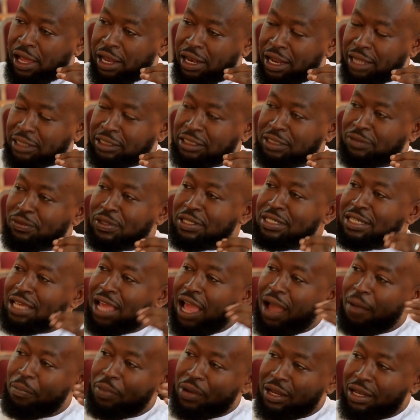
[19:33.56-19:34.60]
activity
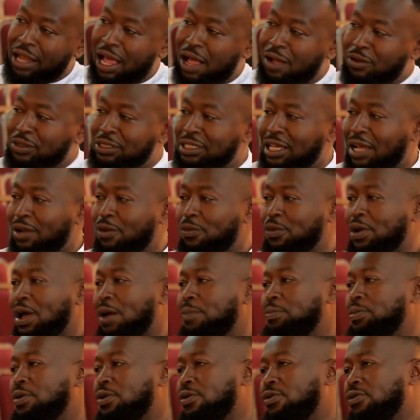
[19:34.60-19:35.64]
happening outside of
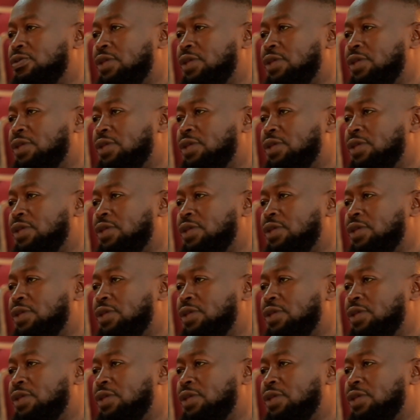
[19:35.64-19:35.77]
campus